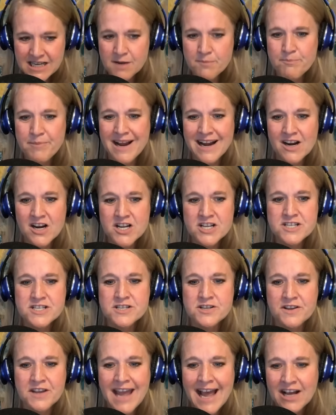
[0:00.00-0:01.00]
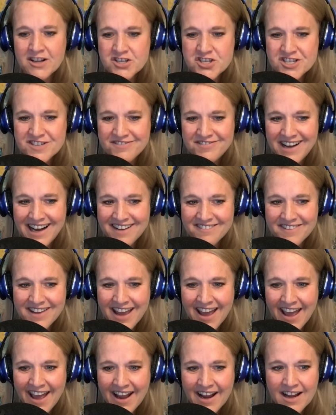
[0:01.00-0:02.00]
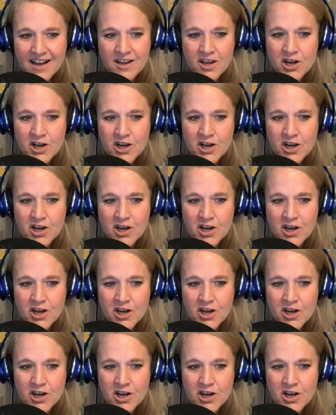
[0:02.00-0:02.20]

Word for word: compare it to couch to 5K.